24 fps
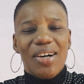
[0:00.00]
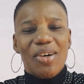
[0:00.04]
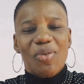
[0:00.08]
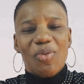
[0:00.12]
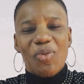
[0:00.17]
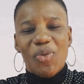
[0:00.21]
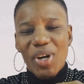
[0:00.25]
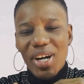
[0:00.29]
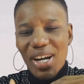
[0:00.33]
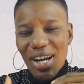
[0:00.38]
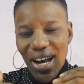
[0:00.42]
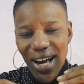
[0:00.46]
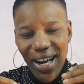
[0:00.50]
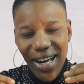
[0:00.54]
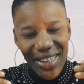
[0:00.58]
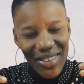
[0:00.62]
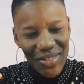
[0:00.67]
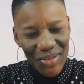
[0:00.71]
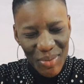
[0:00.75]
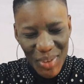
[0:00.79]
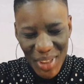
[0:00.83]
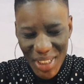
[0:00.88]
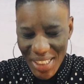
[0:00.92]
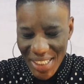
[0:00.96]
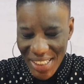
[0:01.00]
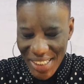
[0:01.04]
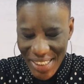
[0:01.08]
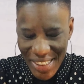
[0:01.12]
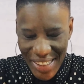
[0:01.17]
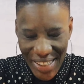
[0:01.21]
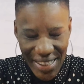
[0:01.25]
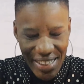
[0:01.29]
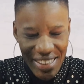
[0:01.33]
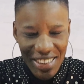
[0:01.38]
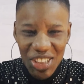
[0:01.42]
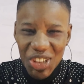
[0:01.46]
Where are we
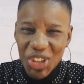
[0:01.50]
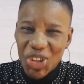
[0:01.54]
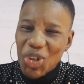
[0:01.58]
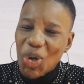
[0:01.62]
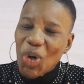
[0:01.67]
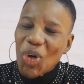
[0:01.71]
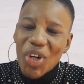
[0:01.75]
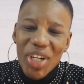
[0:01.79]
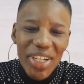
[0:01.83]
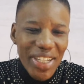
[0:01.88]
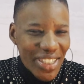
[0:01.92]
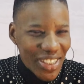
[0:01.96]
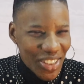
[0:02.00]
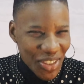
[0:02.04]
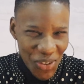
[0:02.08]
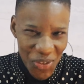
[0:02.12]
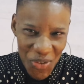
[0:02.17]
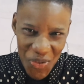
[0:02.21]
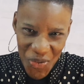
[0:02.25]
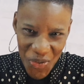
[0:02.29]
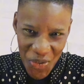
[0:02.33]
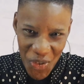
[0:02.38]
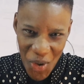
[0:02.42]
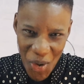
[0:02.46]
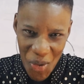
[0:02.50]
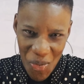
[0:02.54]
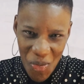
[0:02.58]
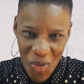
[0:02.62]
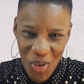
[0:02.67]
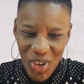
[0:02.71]
enjoying you from?